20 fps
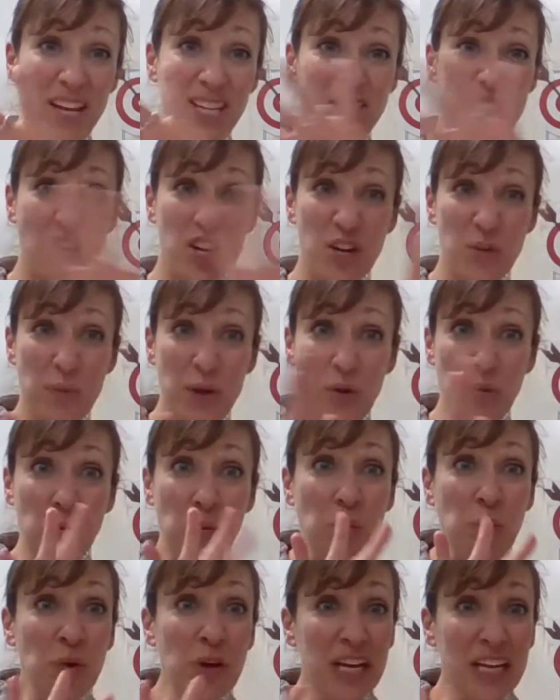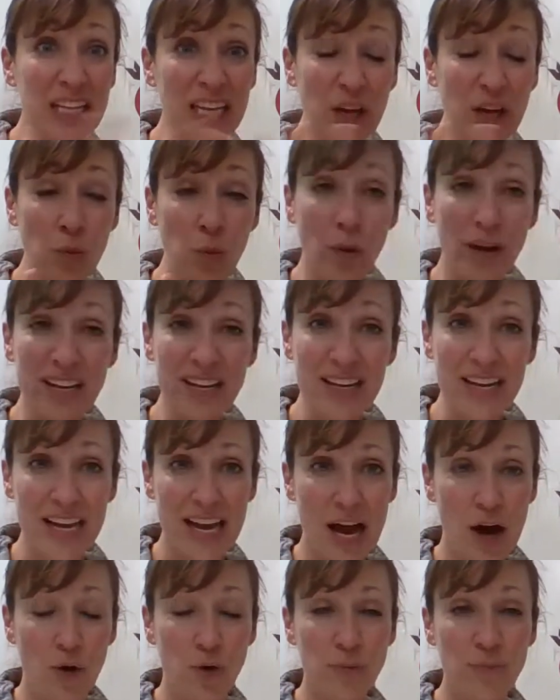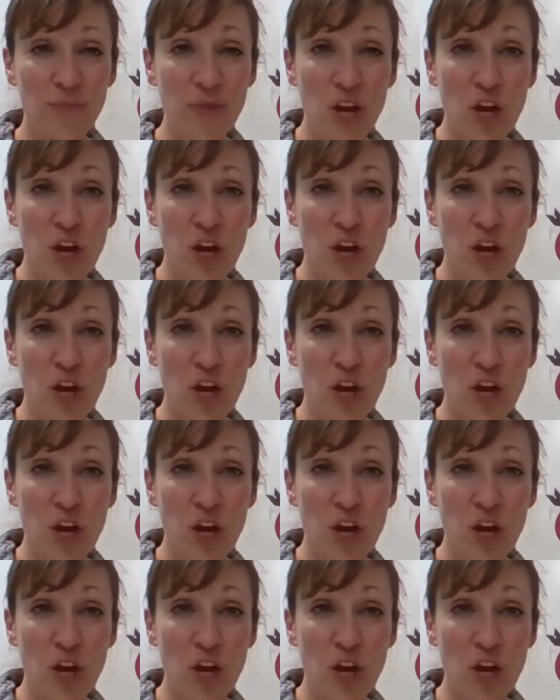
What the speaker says: it's going to be really windy out.